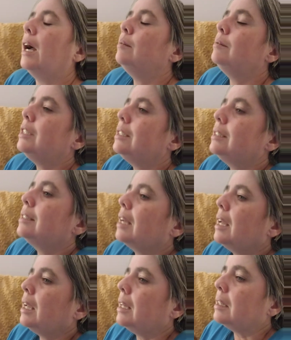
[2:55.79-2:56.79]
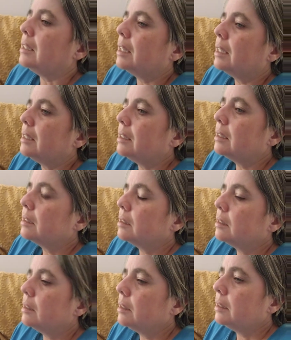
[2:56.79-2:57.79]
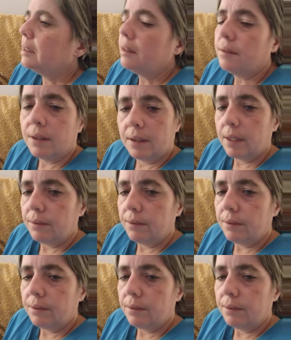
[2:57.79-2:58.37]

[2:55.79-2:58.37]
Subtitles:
I'm just saying that never